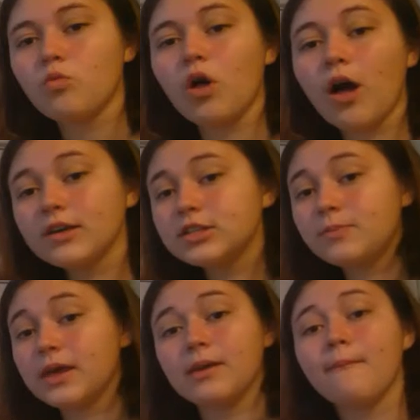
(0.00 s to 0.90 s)
while also
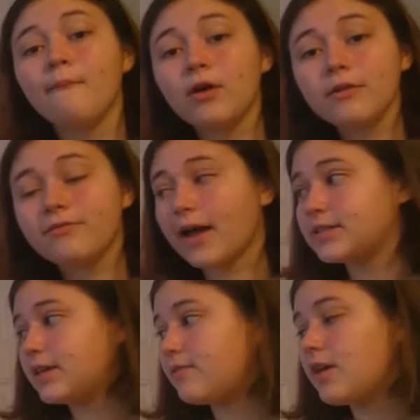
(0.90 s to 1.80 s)
being more
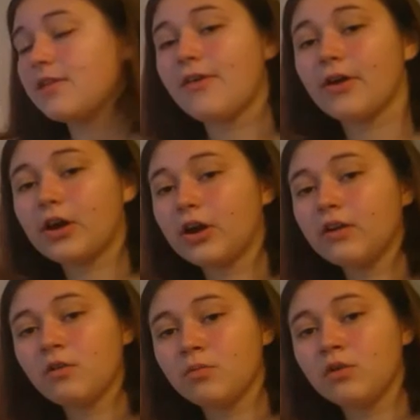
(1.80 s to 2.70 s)
effective than the
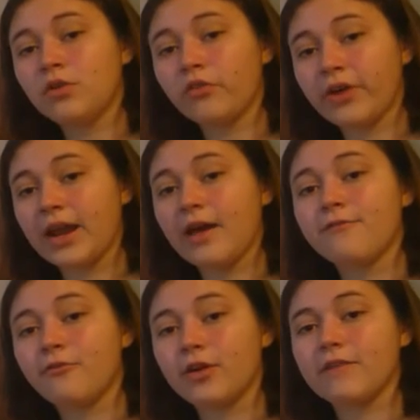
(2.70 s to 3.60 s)
current removal rate
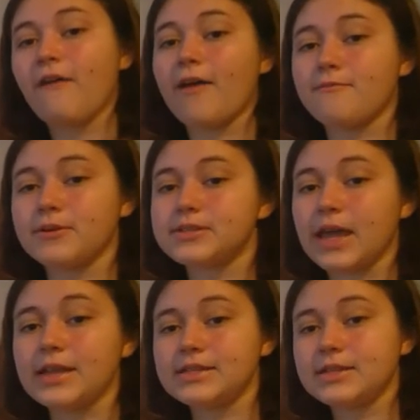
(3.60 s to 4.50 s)
of
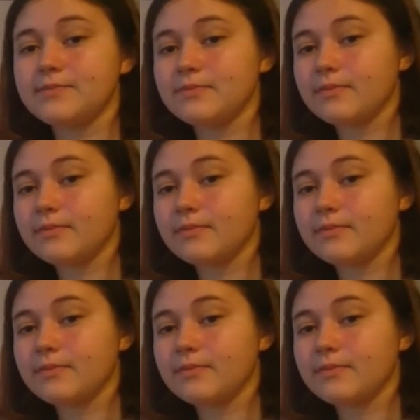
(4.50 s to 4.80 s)
45%.